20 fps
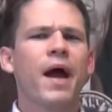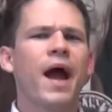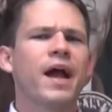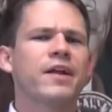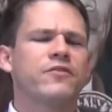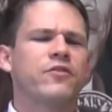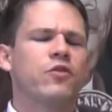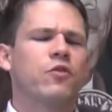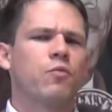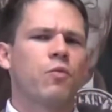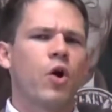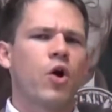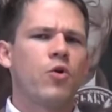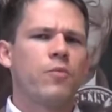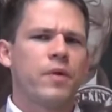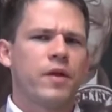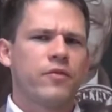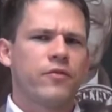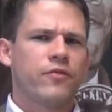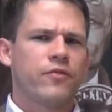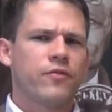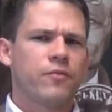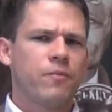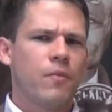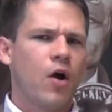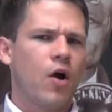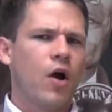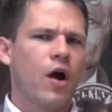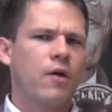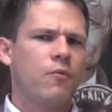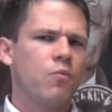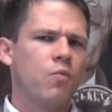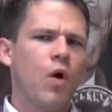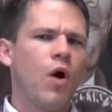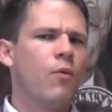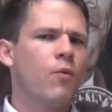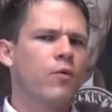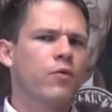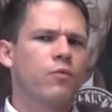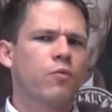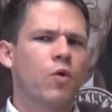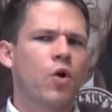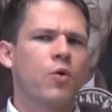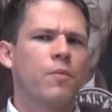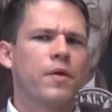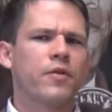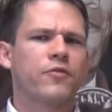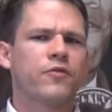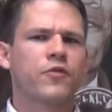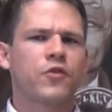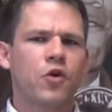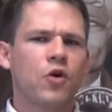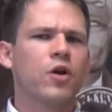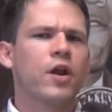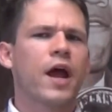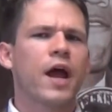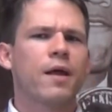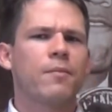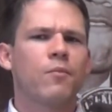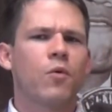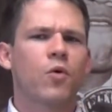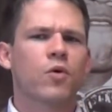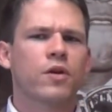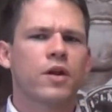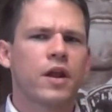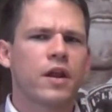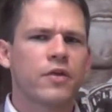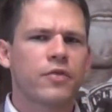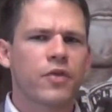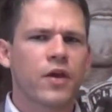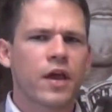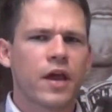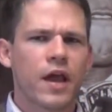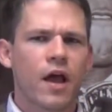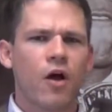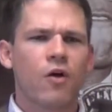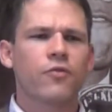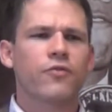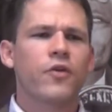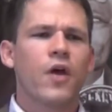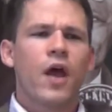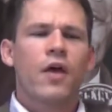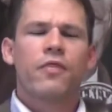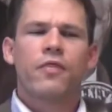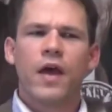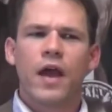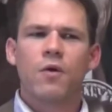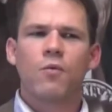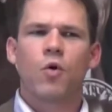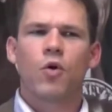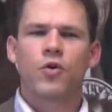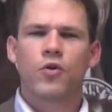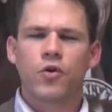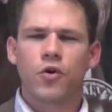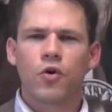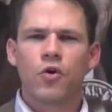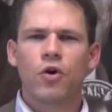and continues on with his lecture. What were the Romans good at more than anything else? Students think of this dude?